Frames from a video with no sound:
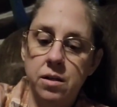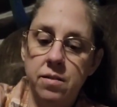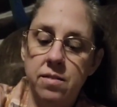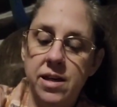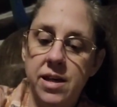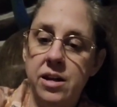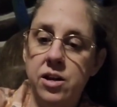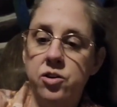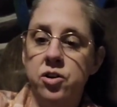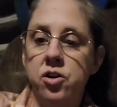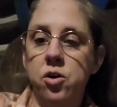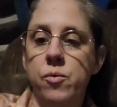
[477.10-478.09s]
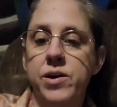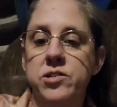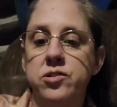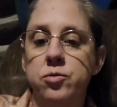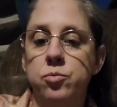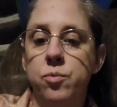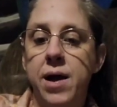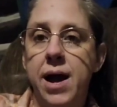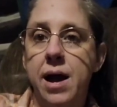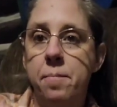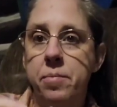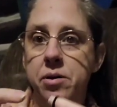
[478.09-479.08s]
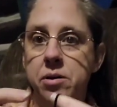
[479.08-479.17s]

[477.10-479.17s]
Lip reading: Then you're going to wrap